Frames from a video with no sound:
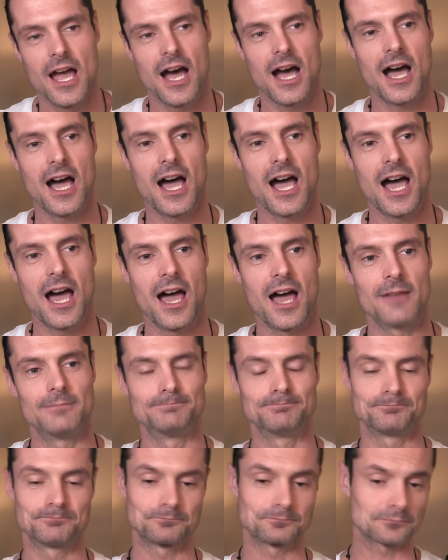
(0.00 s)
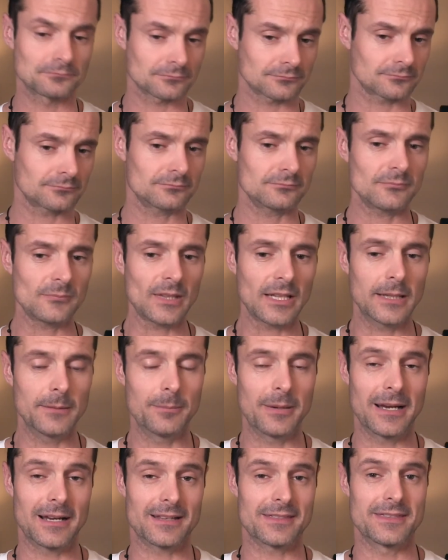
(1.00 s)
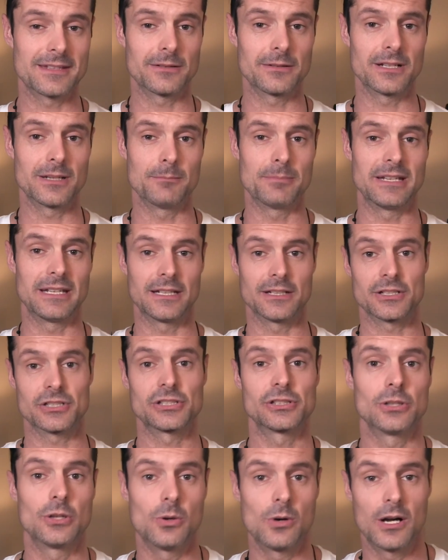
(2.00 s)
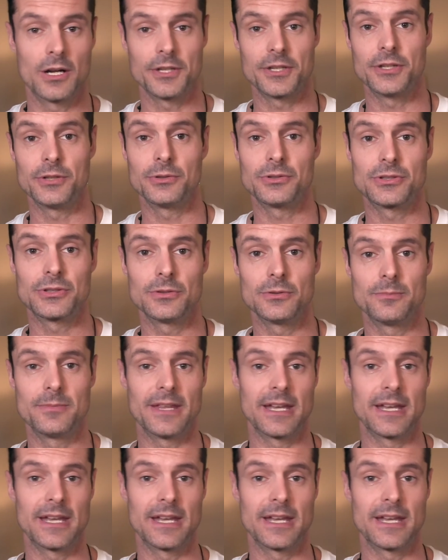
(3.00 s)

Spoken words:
Impact Theory being a show on YouTube